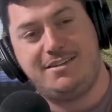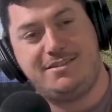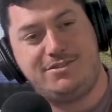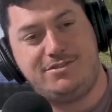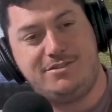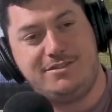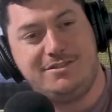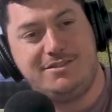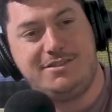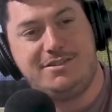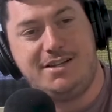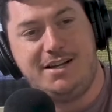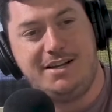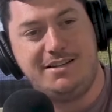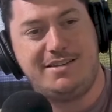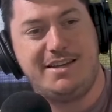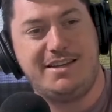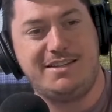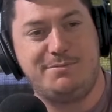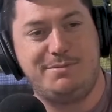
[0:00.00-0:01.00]
Look, I'll
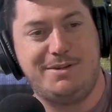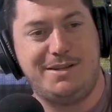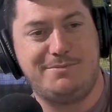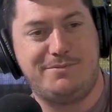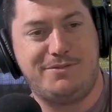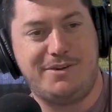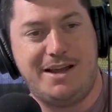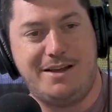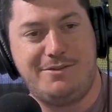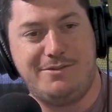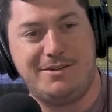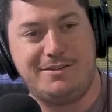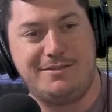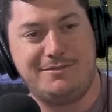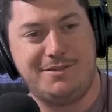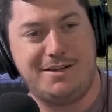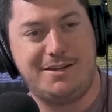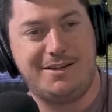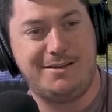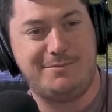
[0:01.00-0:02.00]
take the blame for that one.
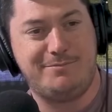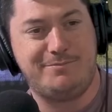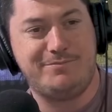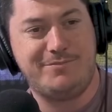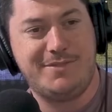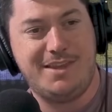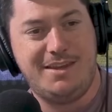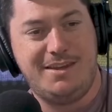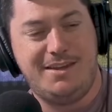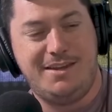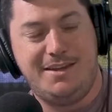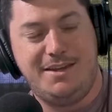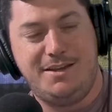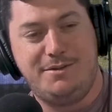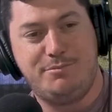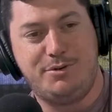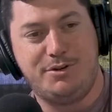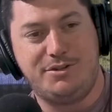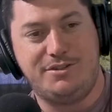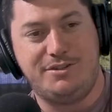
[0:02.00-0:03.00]

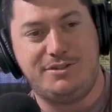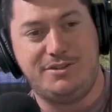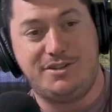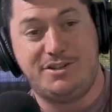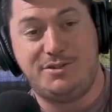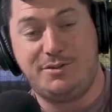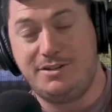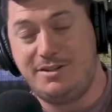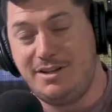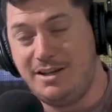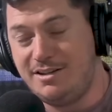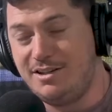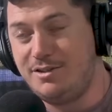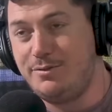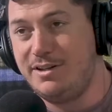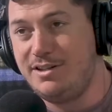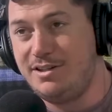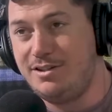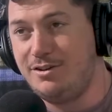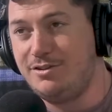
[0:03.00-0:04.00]
But no, the
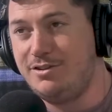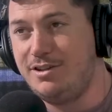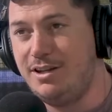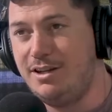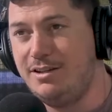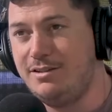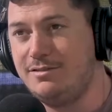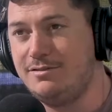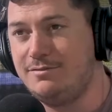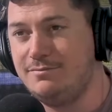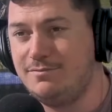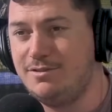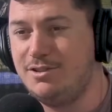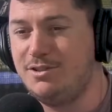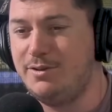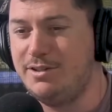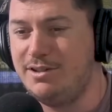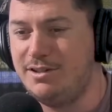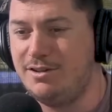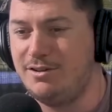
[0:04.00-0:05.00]

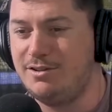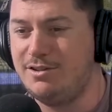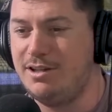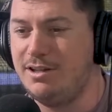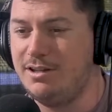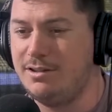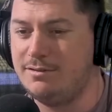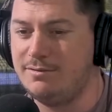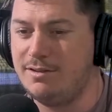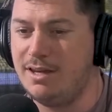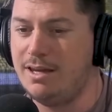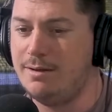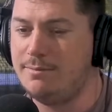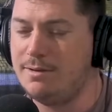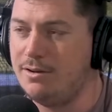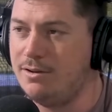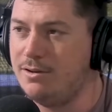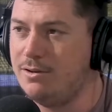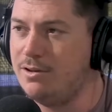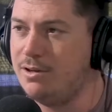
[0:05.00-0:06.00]
2013 game down
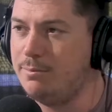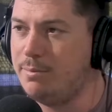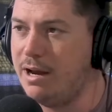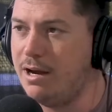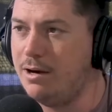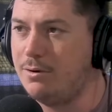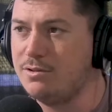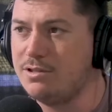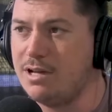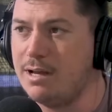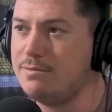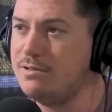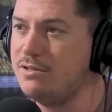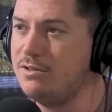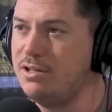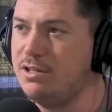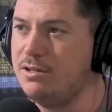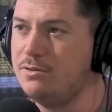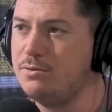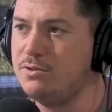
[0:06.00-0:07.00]
in Nolan Park was absolutely
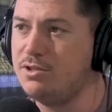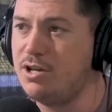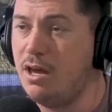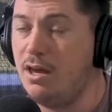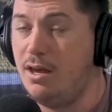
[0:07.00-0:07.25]
huge.